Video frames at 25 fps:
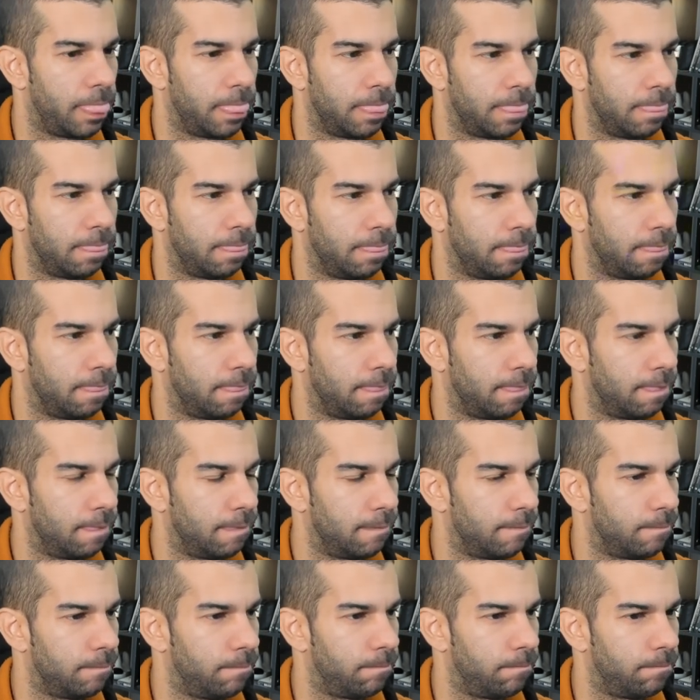
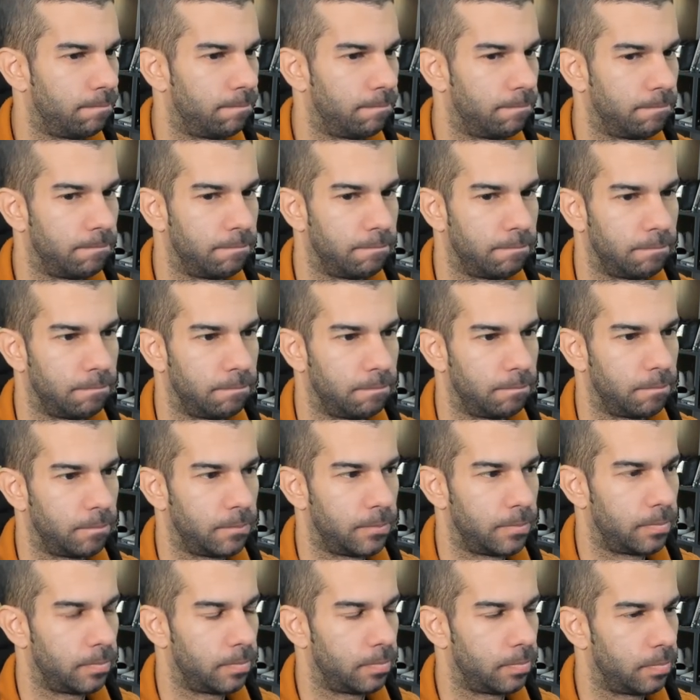
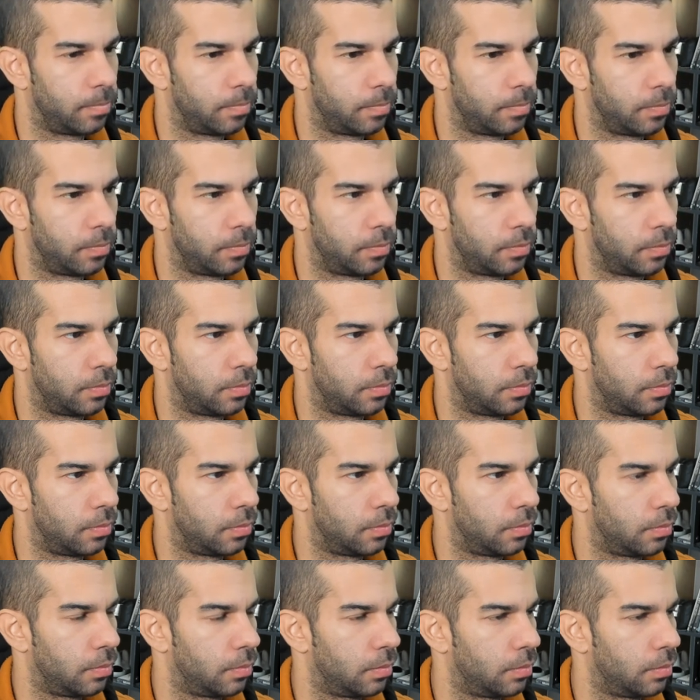[no speech]